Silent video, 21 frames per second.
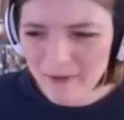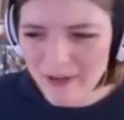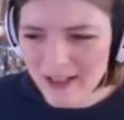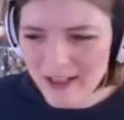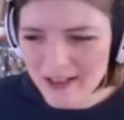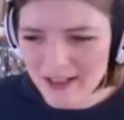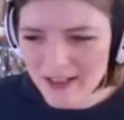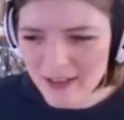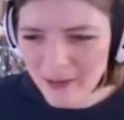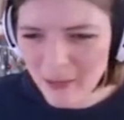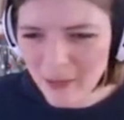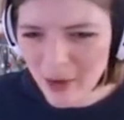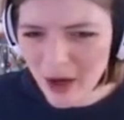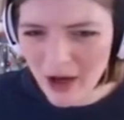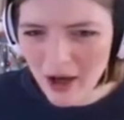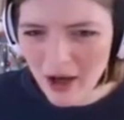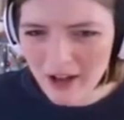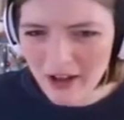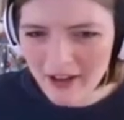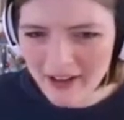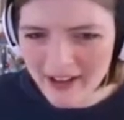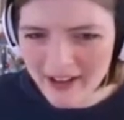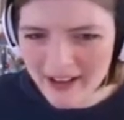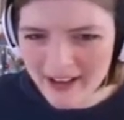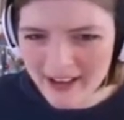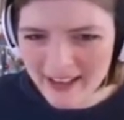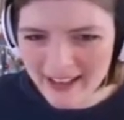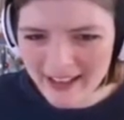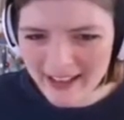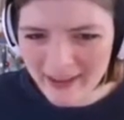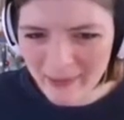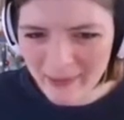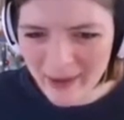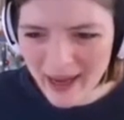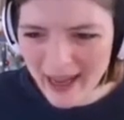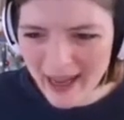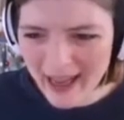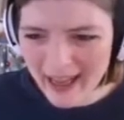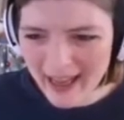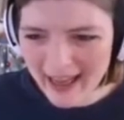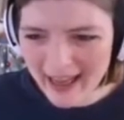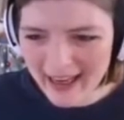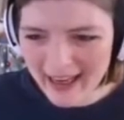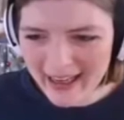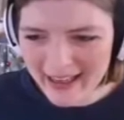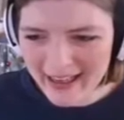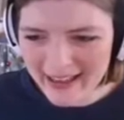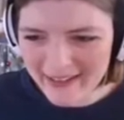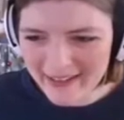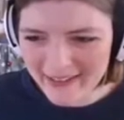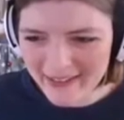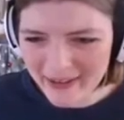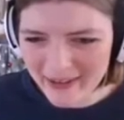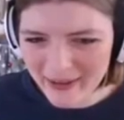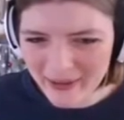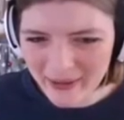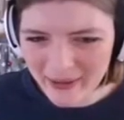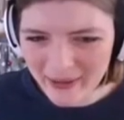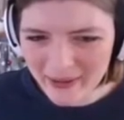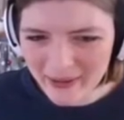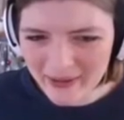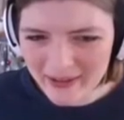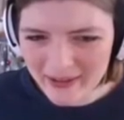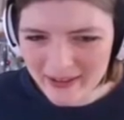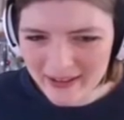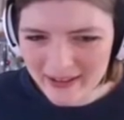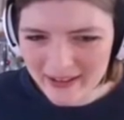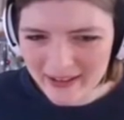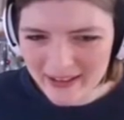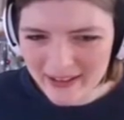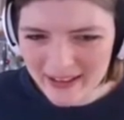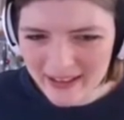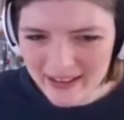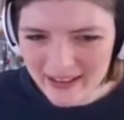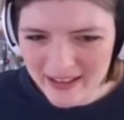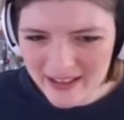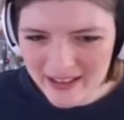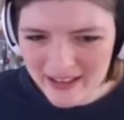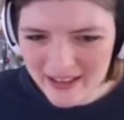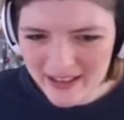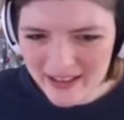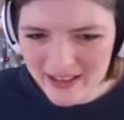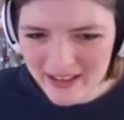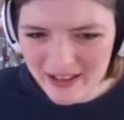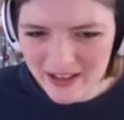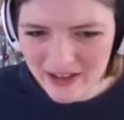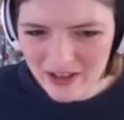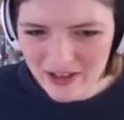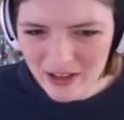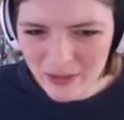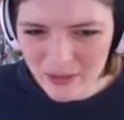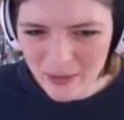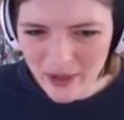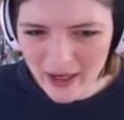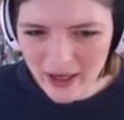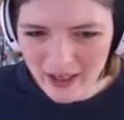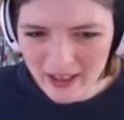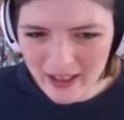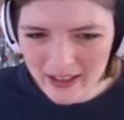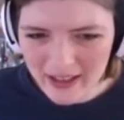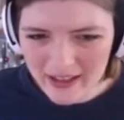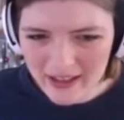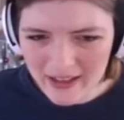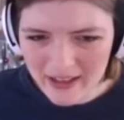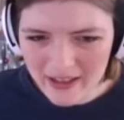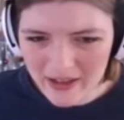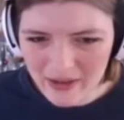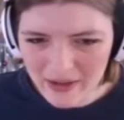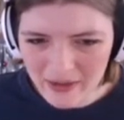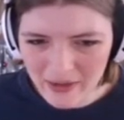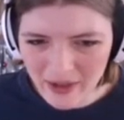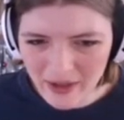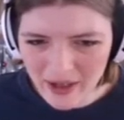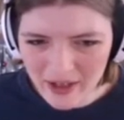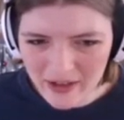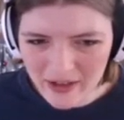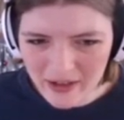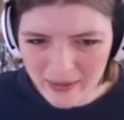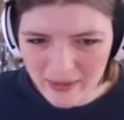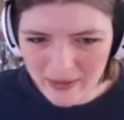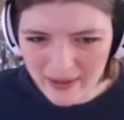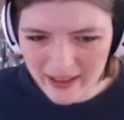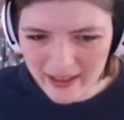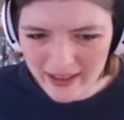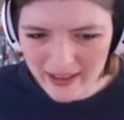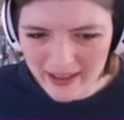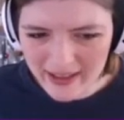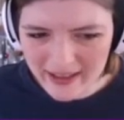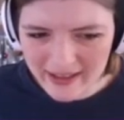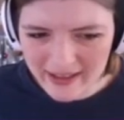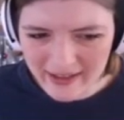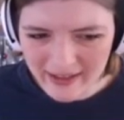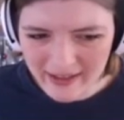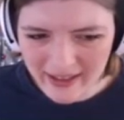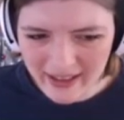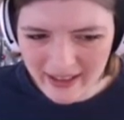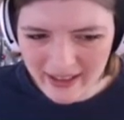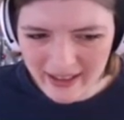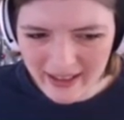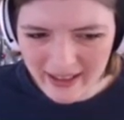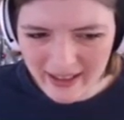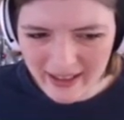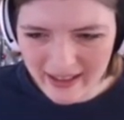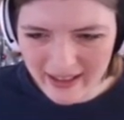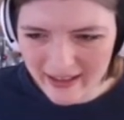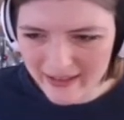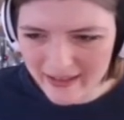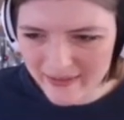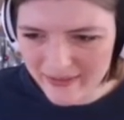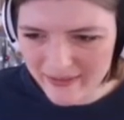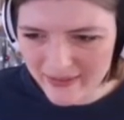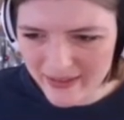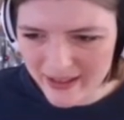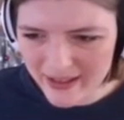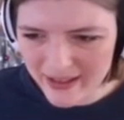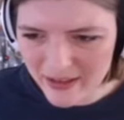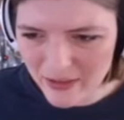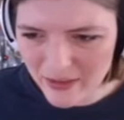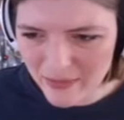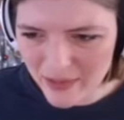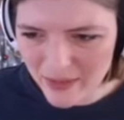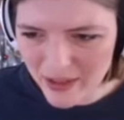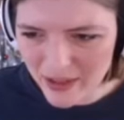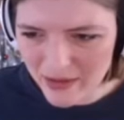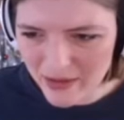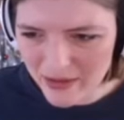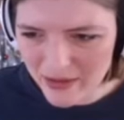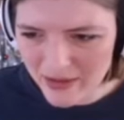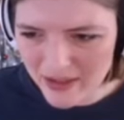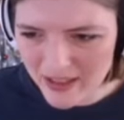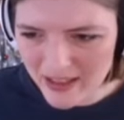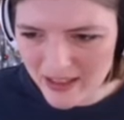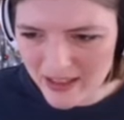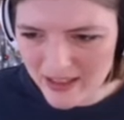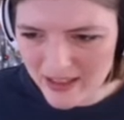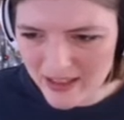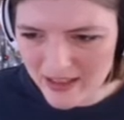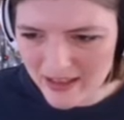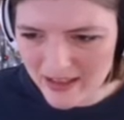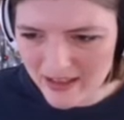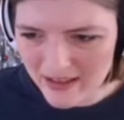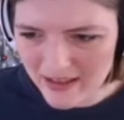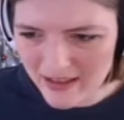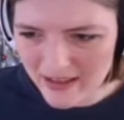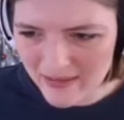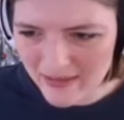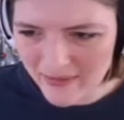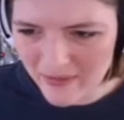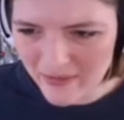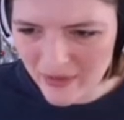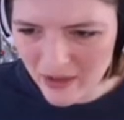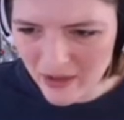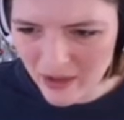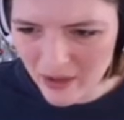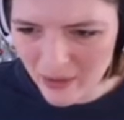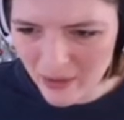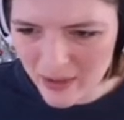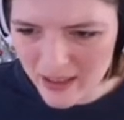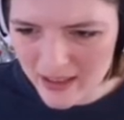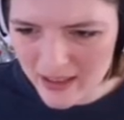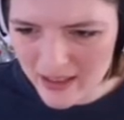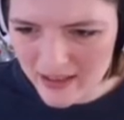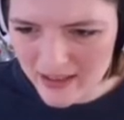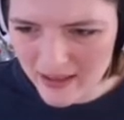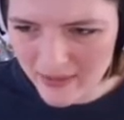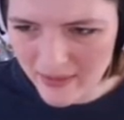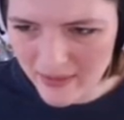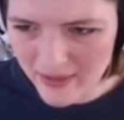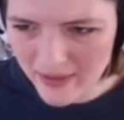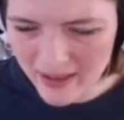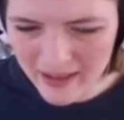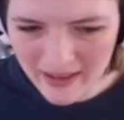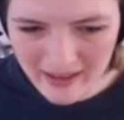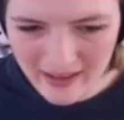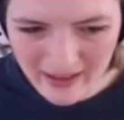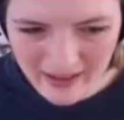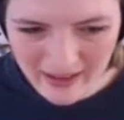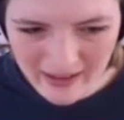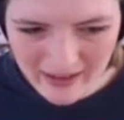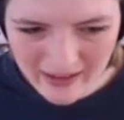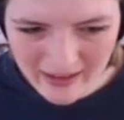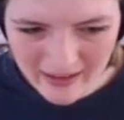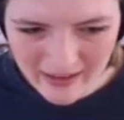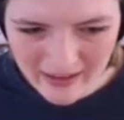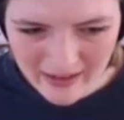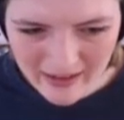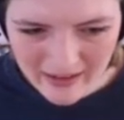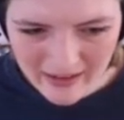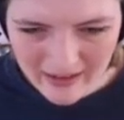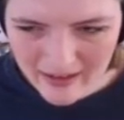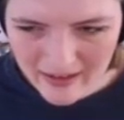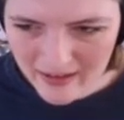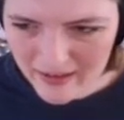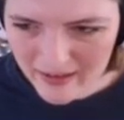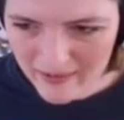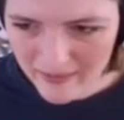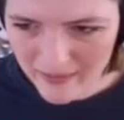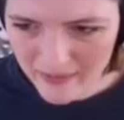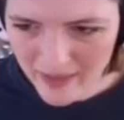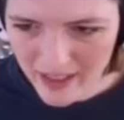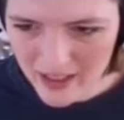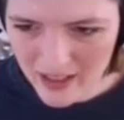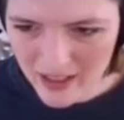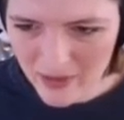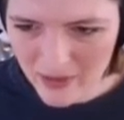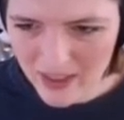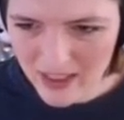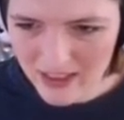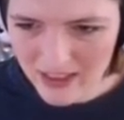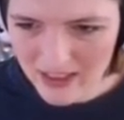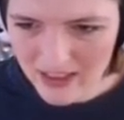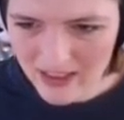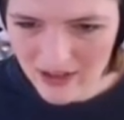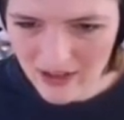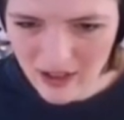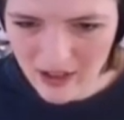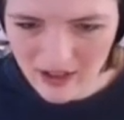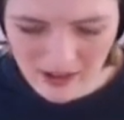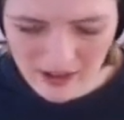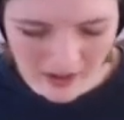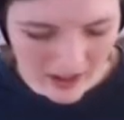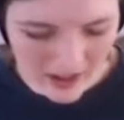face the wall, honey? Why? I don't know. Just search pockets, do laundry, please, okay? Don't be useless. Go eat something. I just want to get this toddler